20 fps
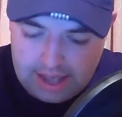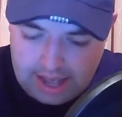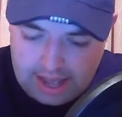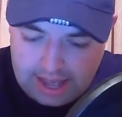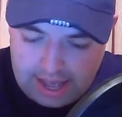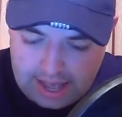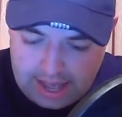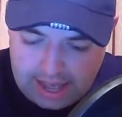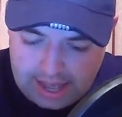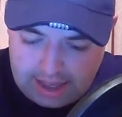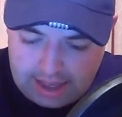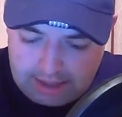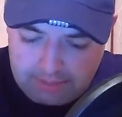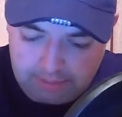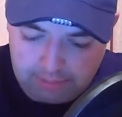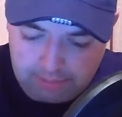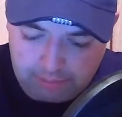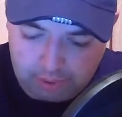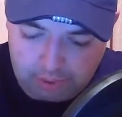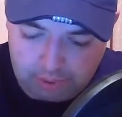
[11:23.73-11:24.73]

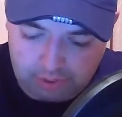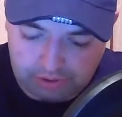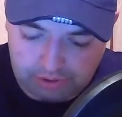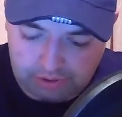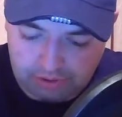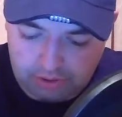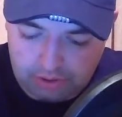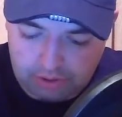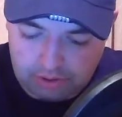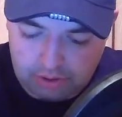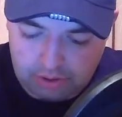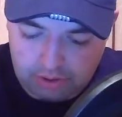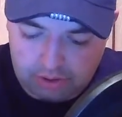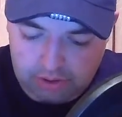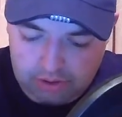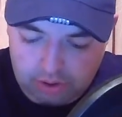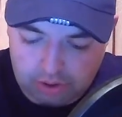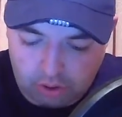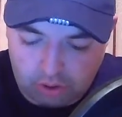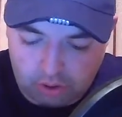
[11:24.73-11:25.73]
But look
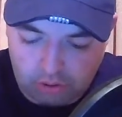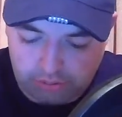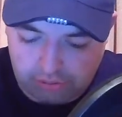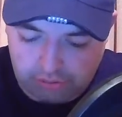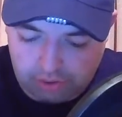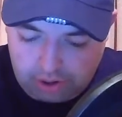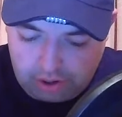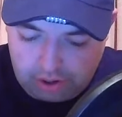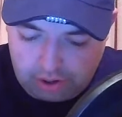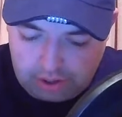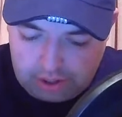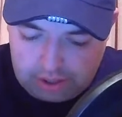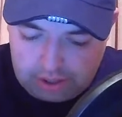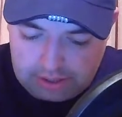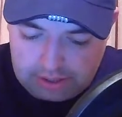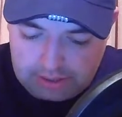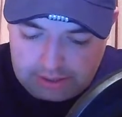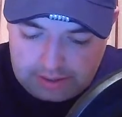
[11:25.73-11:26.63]
at overall.